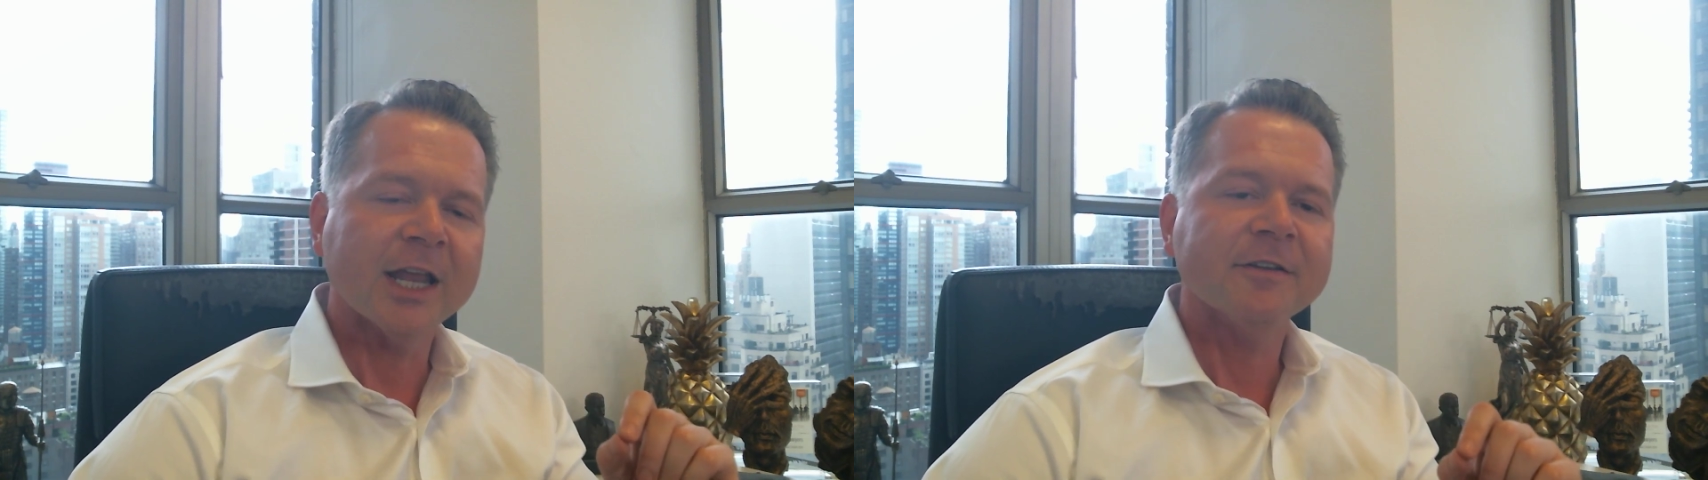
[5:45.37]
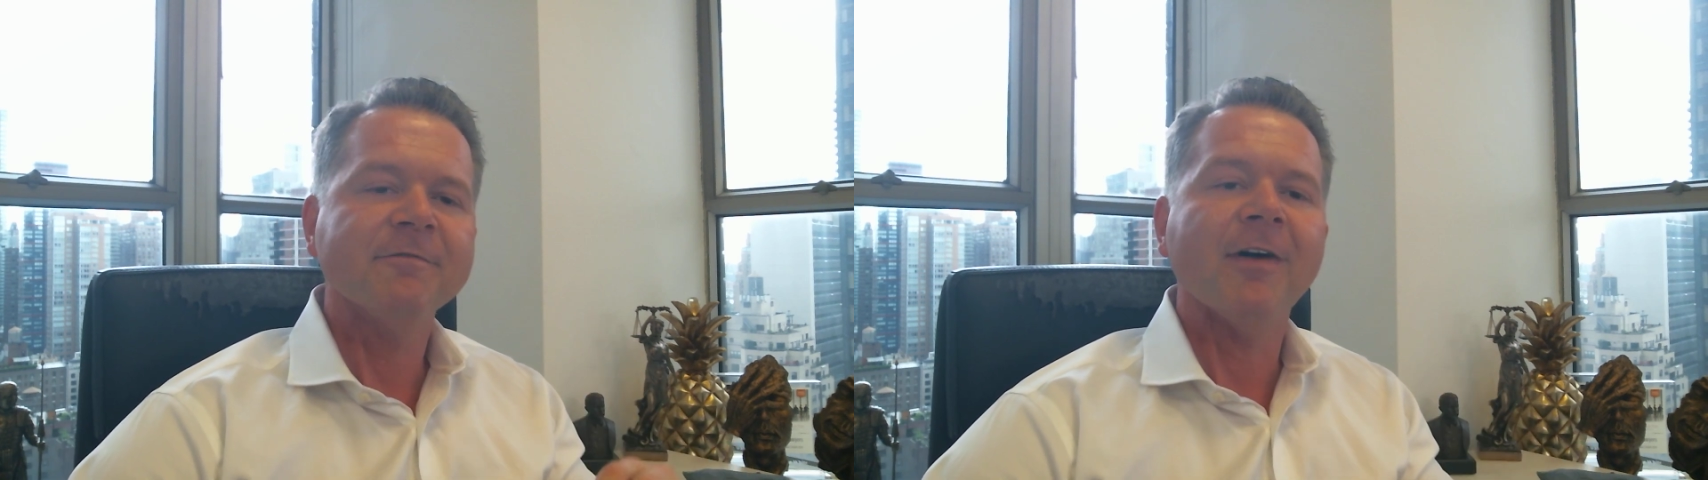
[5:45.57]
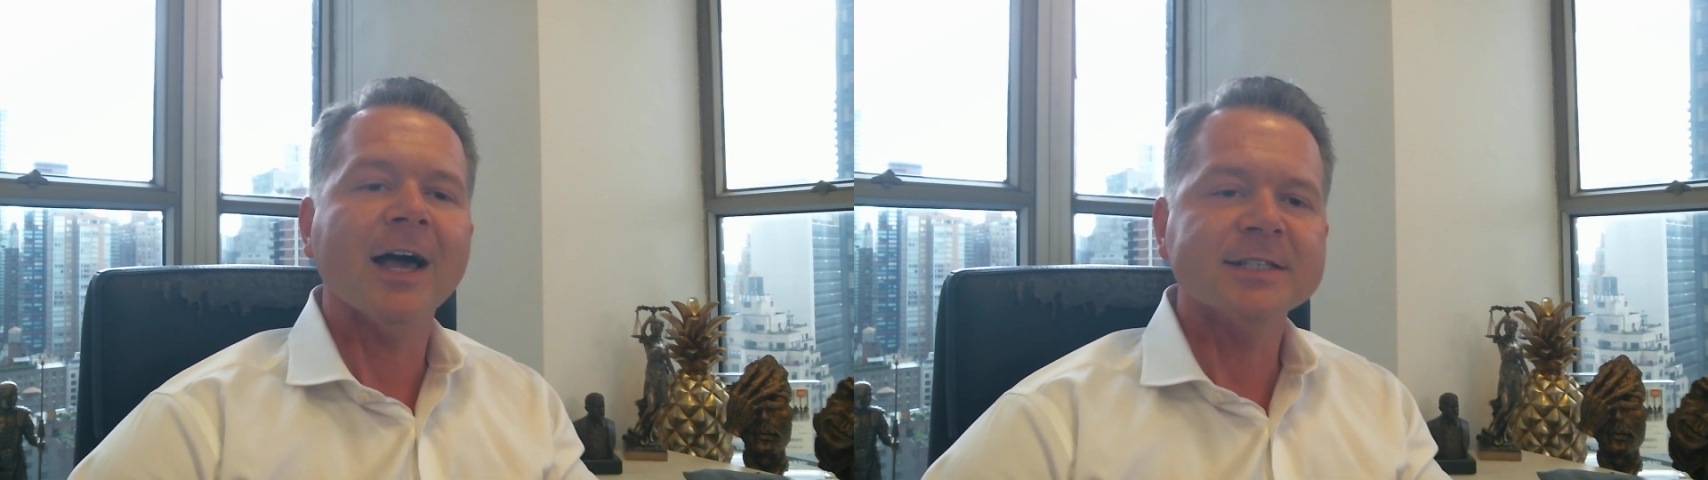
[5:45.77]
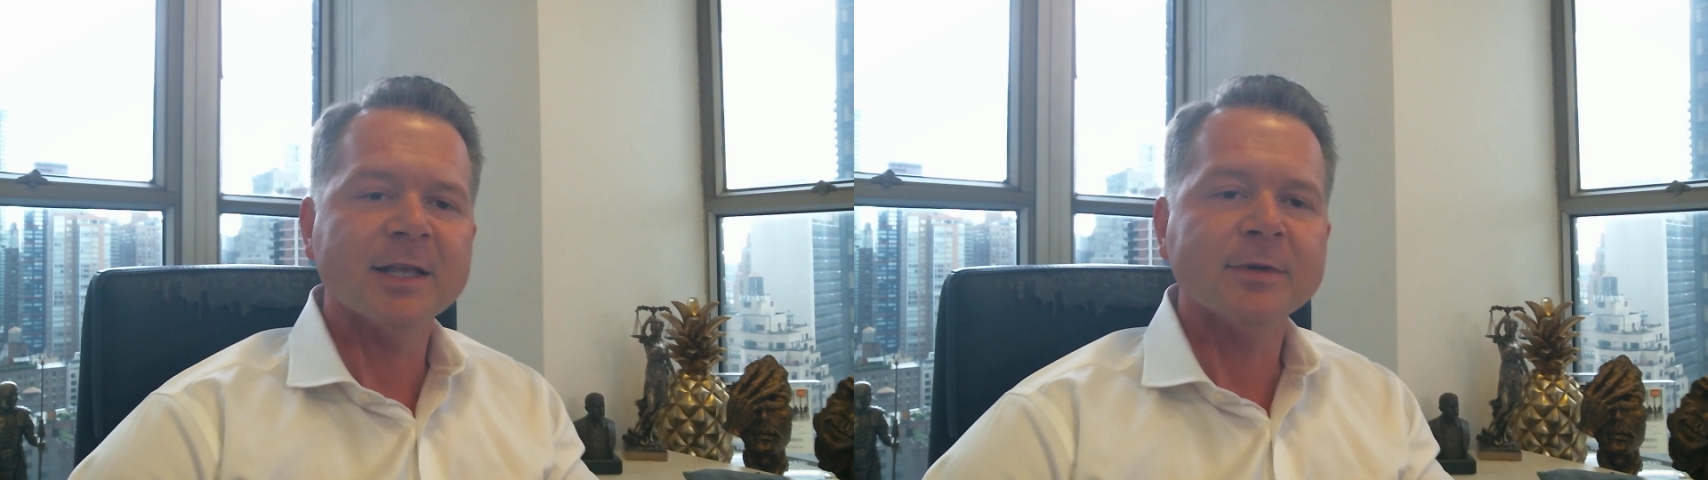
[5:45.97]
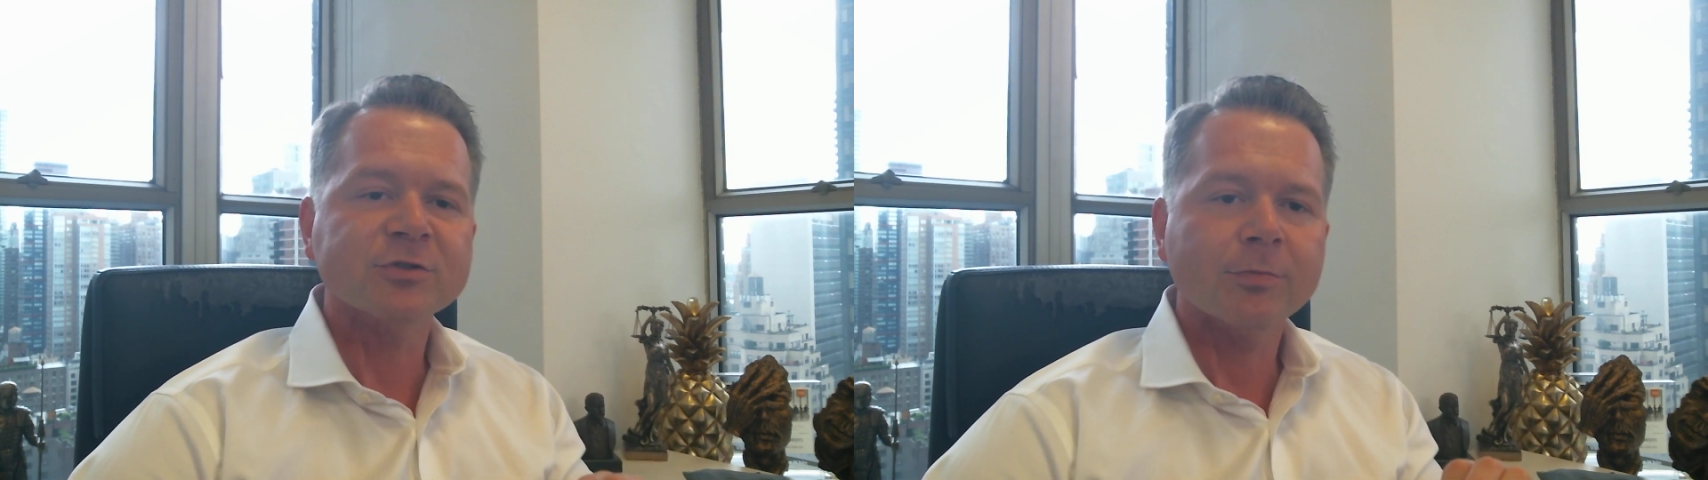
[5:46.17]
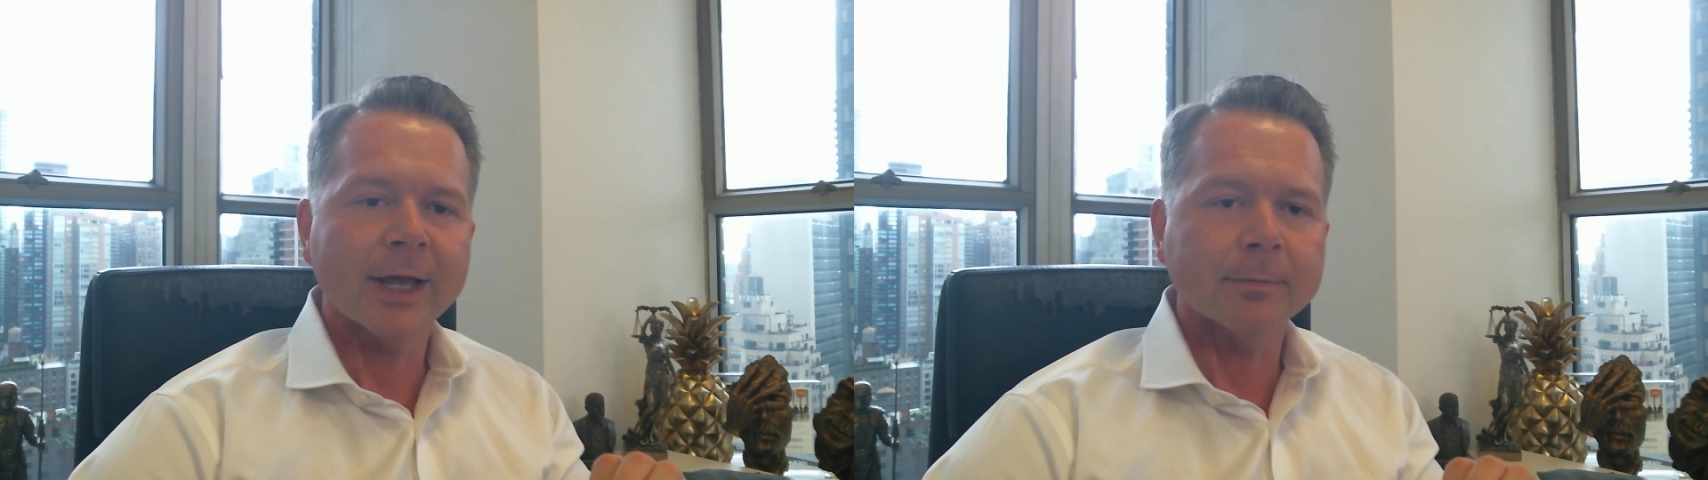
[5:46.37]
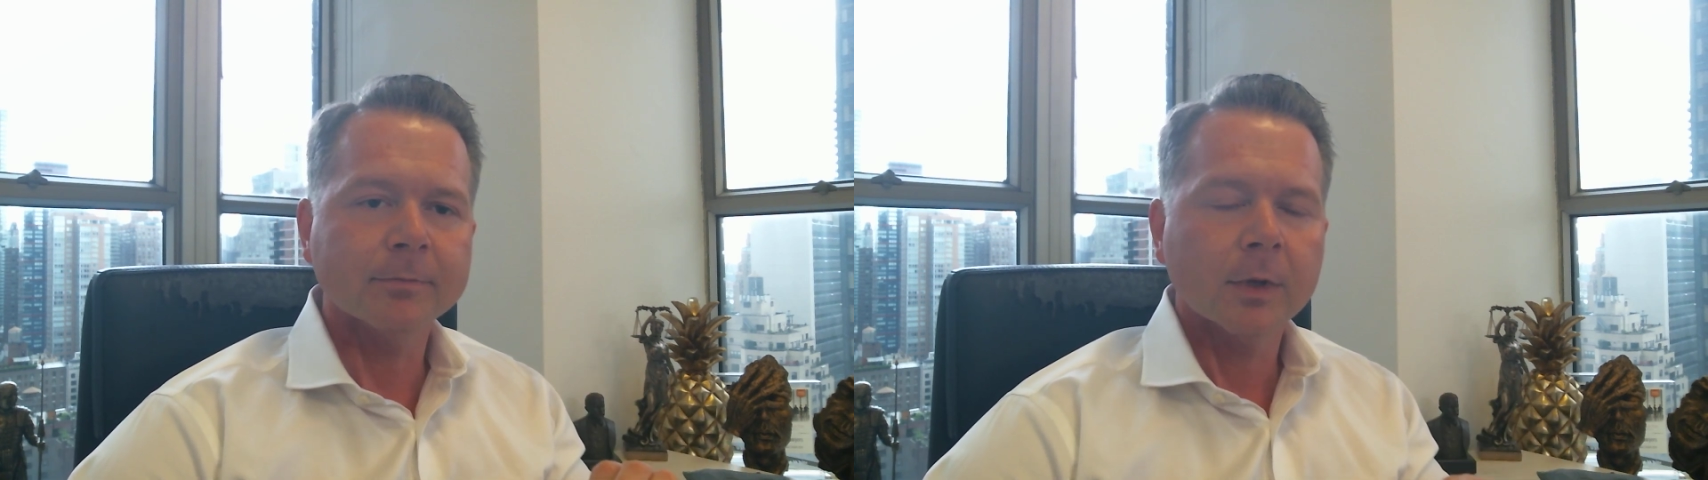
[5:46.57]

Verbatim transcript: and defines them as rape.